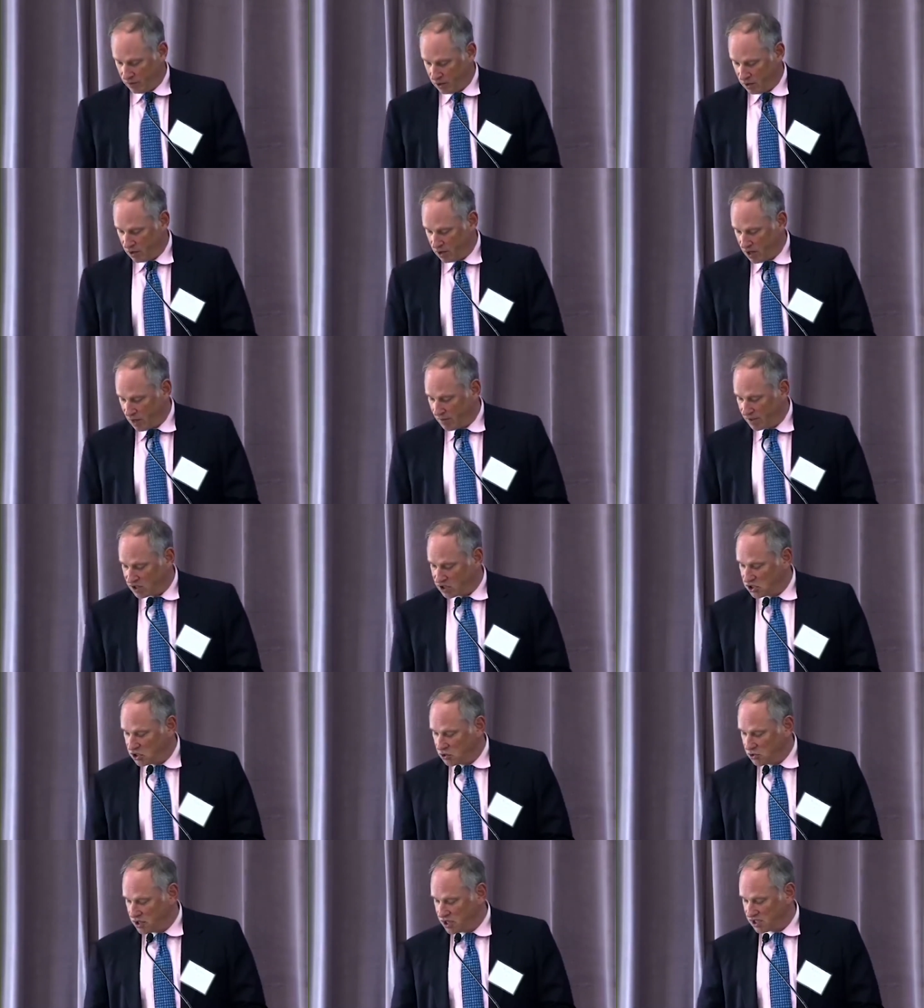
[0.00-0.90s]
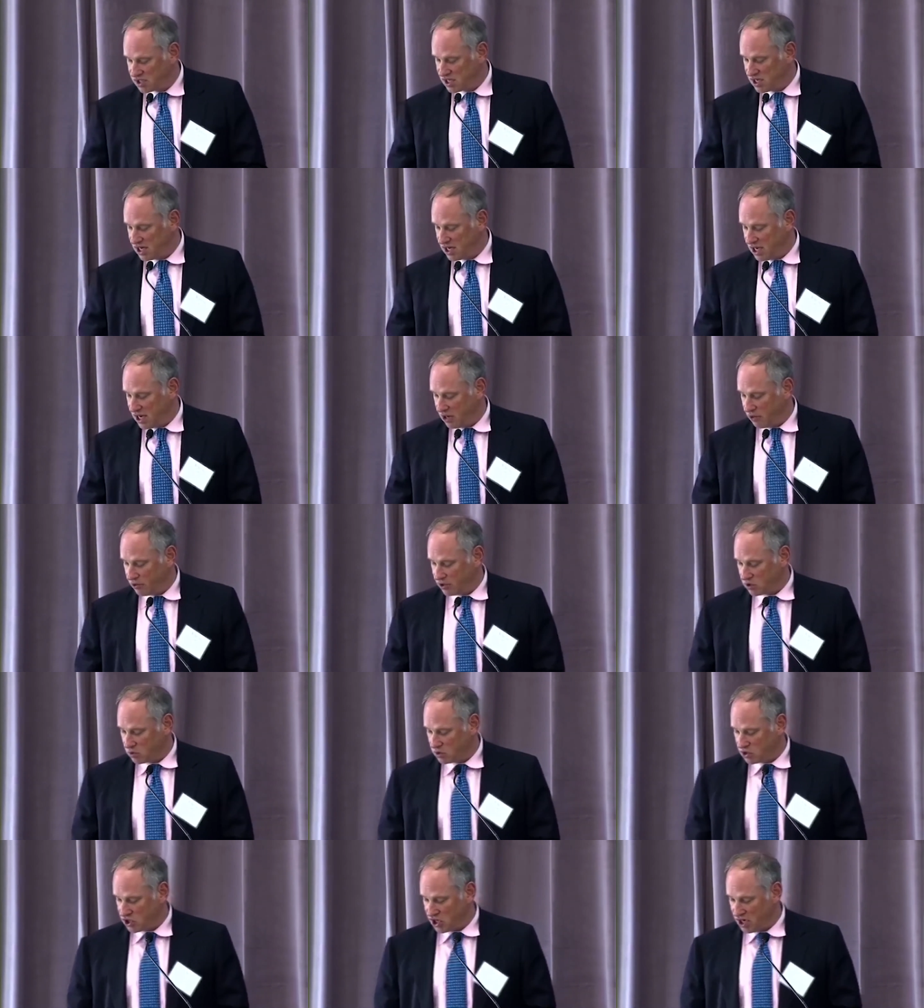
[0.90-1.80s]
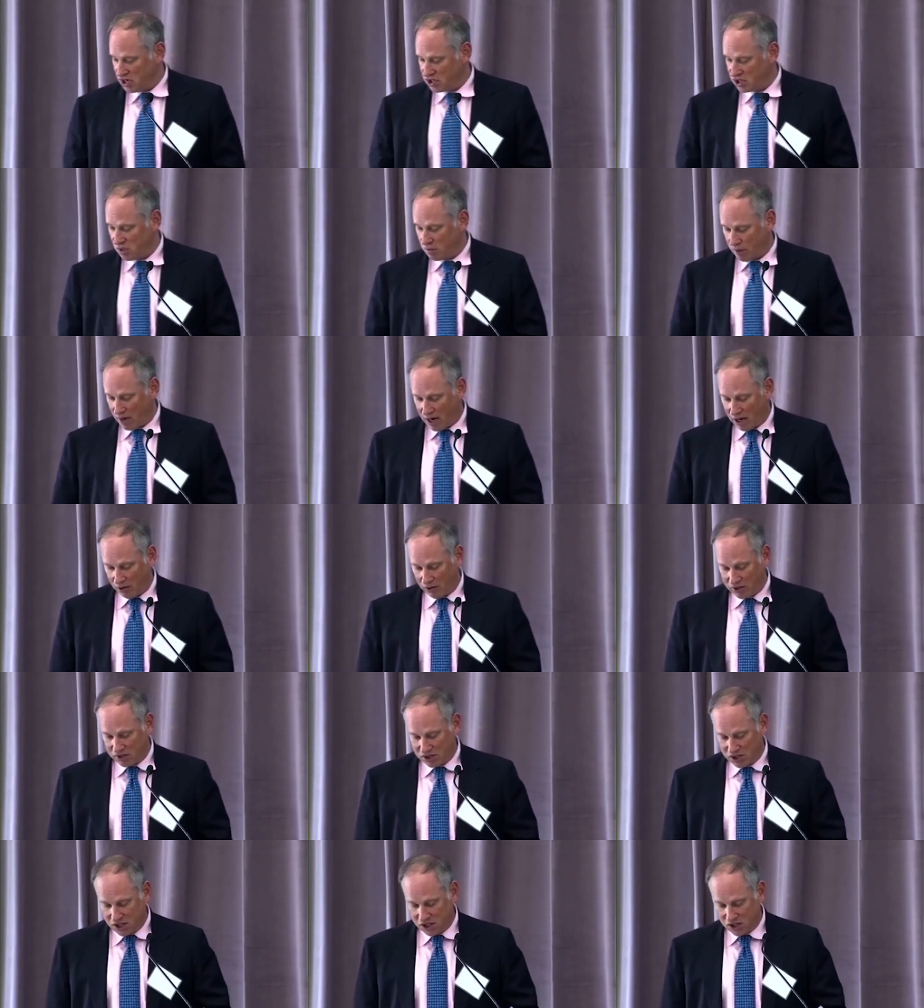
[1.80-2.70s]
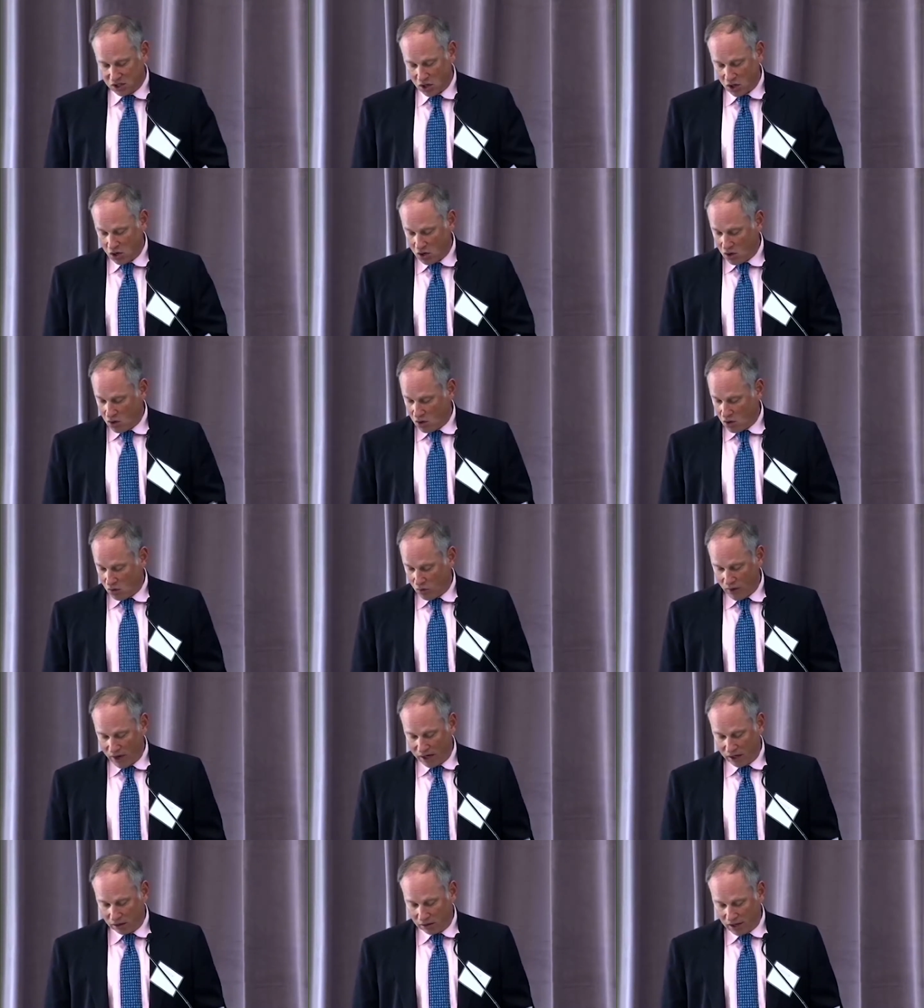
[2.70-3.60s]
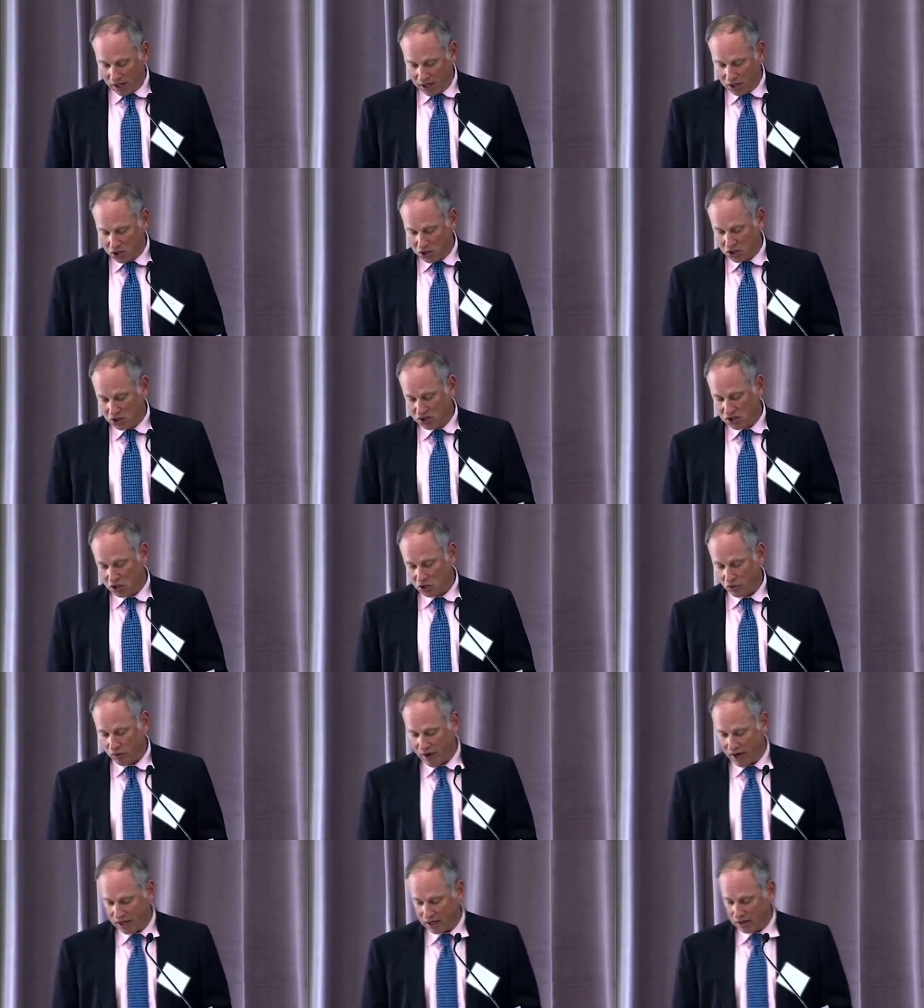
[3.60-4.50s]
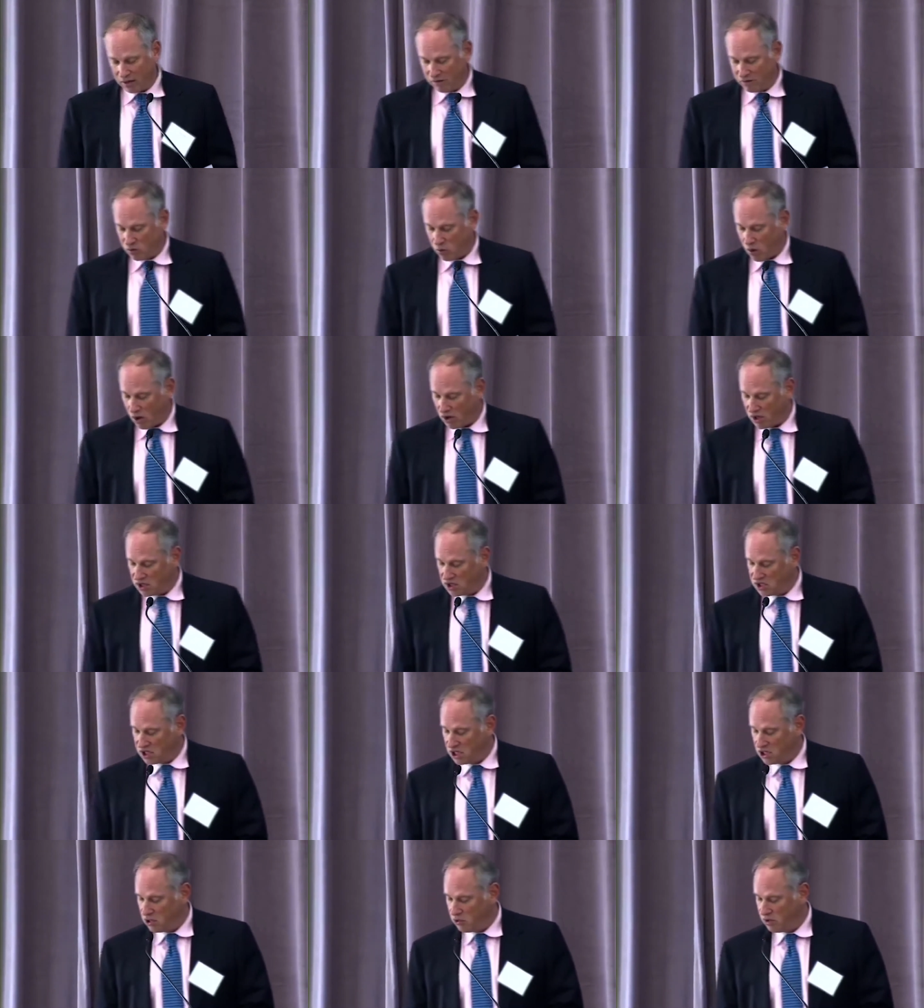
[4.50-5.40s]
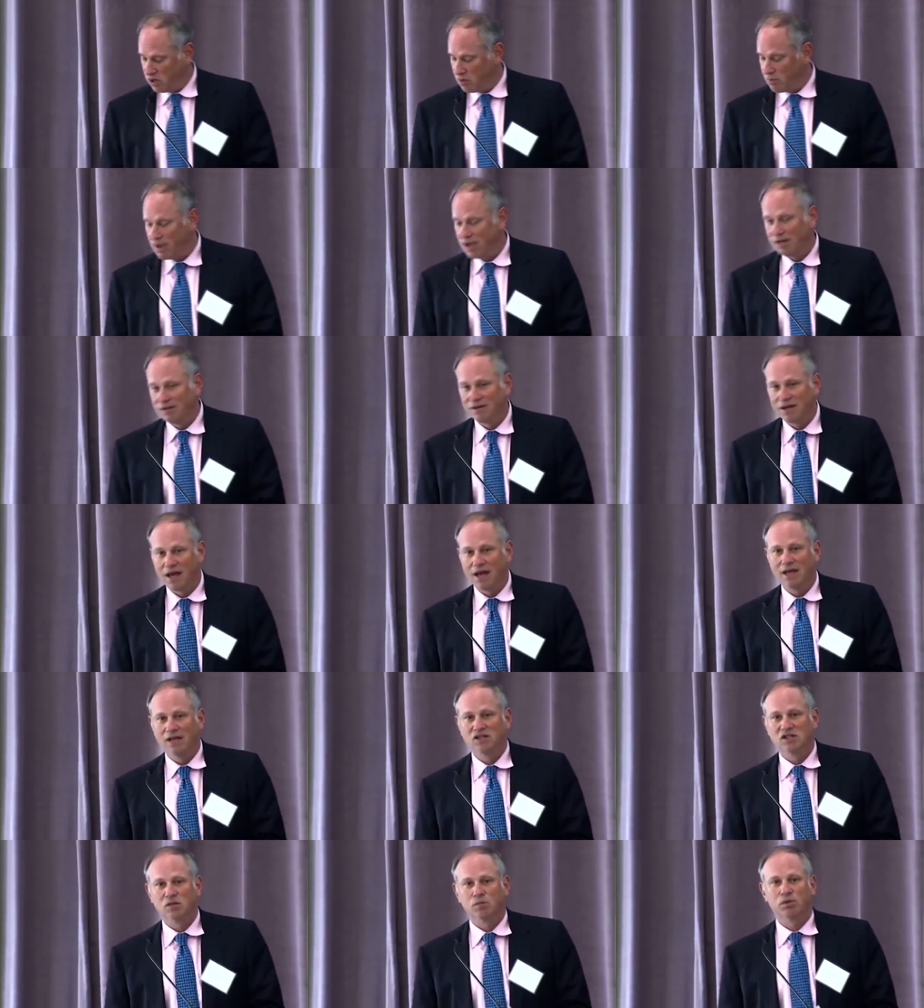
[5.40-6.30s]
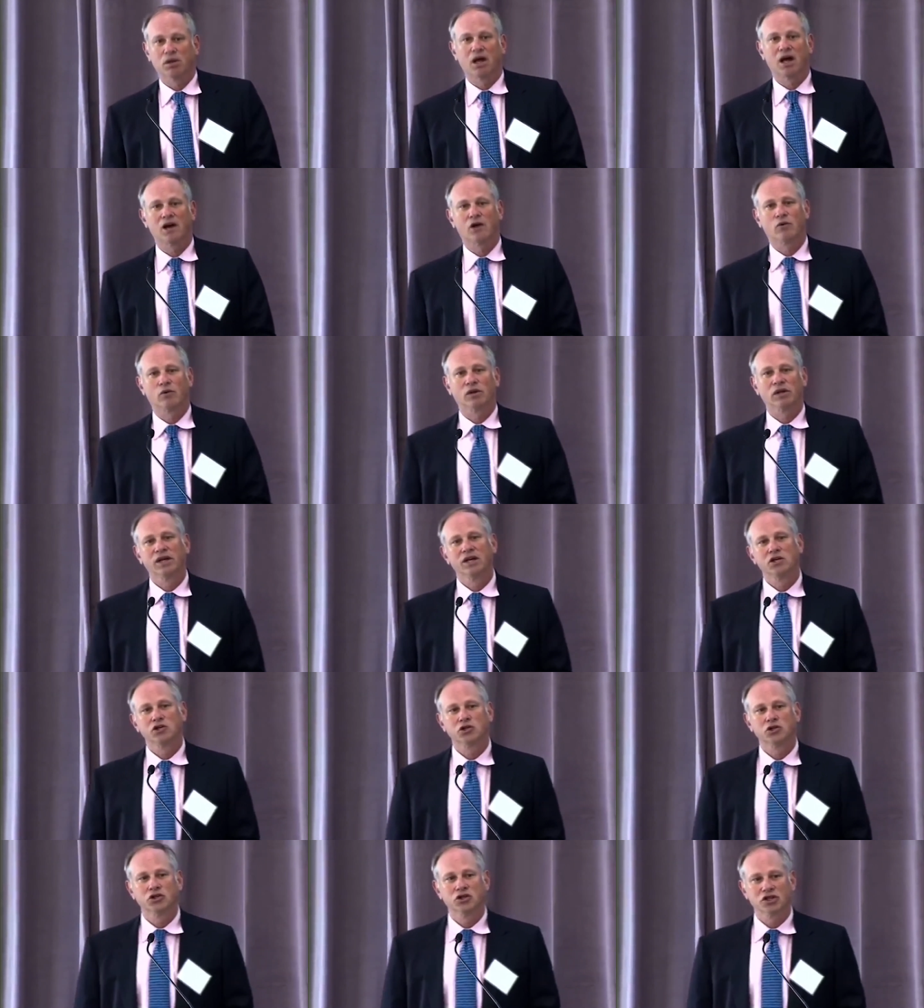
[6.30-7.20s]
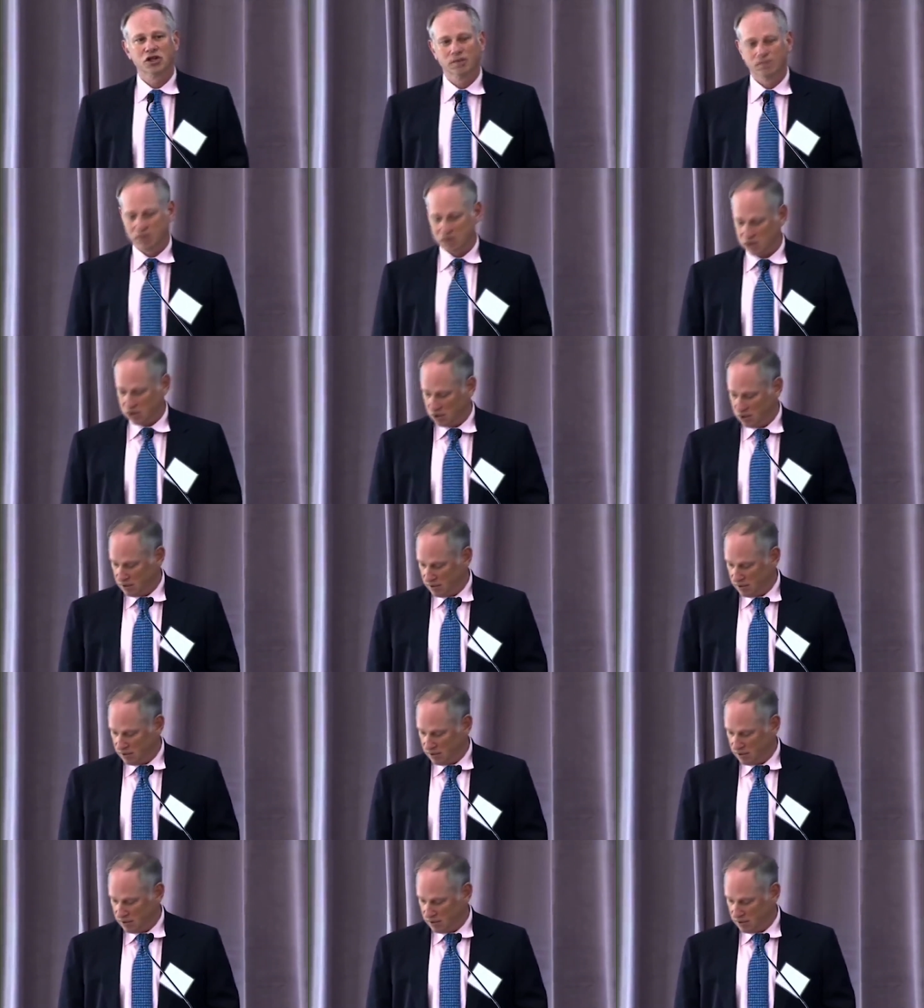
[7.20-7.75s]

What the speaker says: They must do this in adherence with changing policies, regulations, and directives while continuing to maintain supplier relationships,